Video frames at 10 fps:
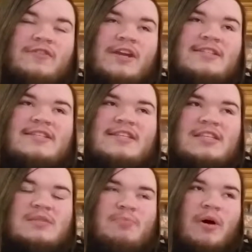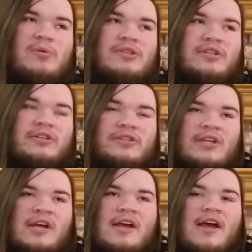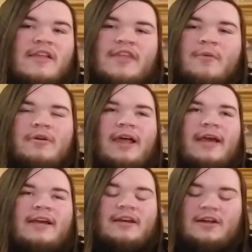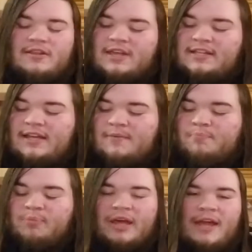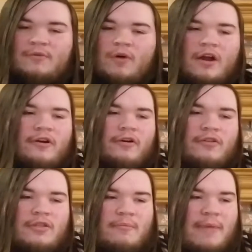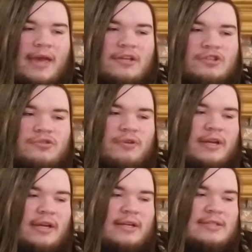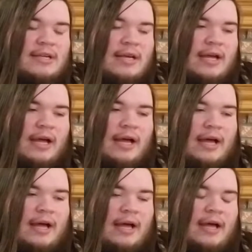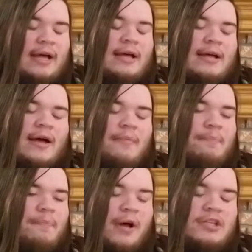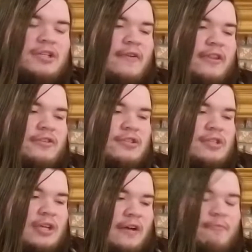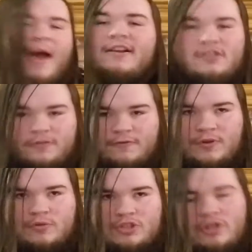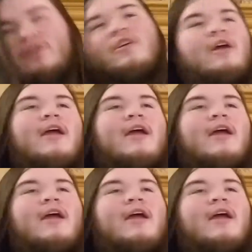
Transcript: you didn't see these posters, they were like, they did Blade Runner, The Matrix, a bunch of other stuff, Back to the Future,